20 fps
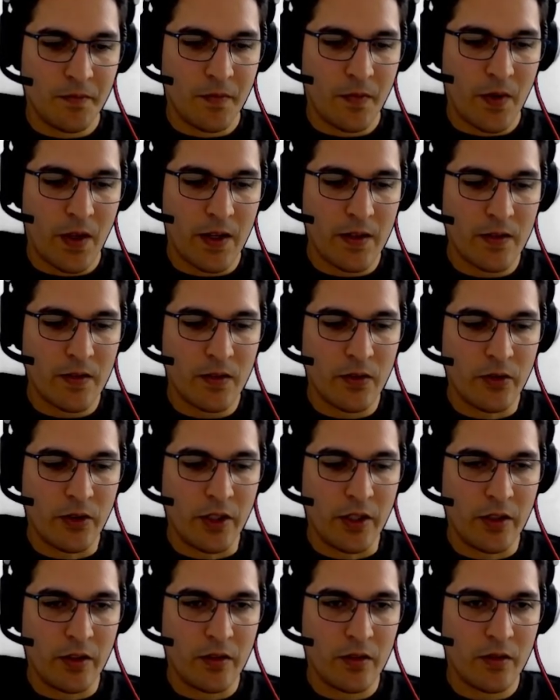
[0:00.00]

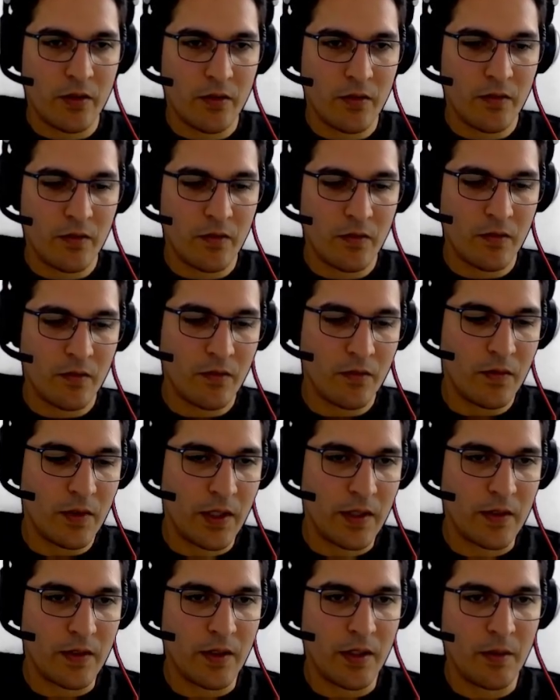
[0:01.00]
string.
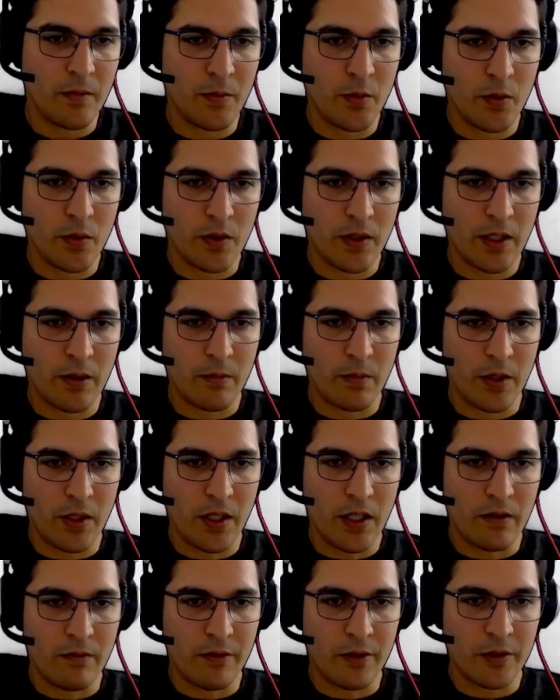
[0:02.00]
That input can be
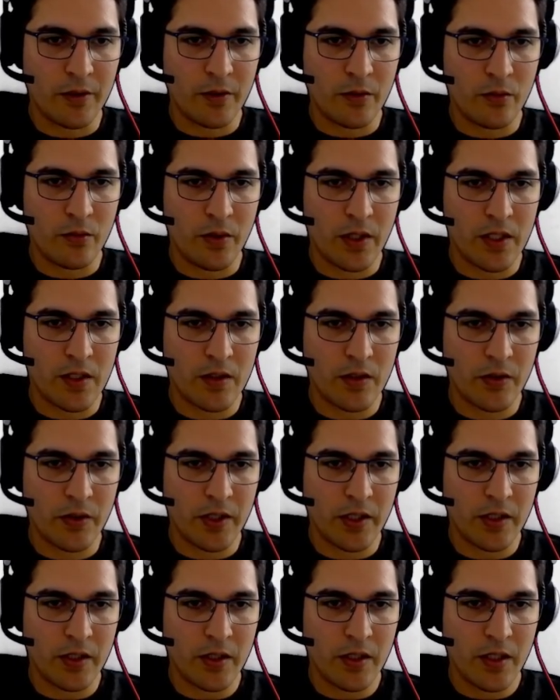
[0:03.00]
converted to a string.
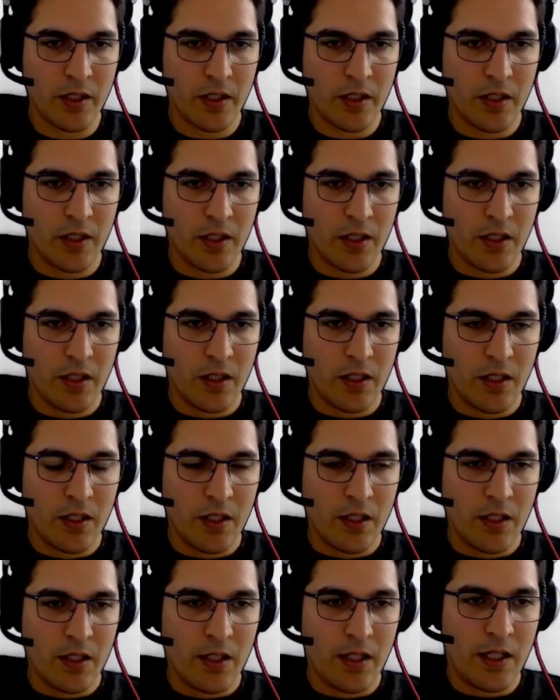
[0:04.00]

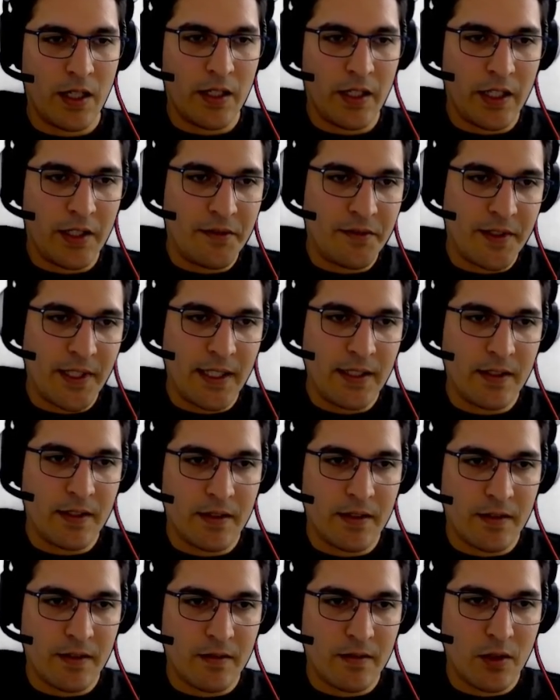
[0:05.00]
And if that
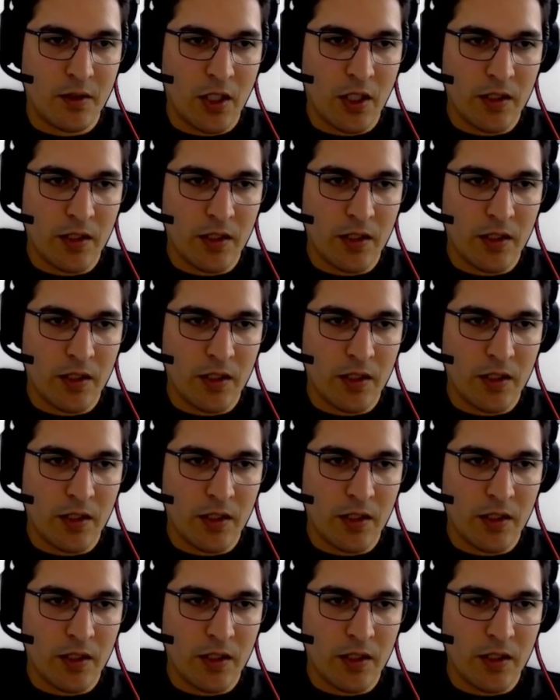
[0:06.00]
not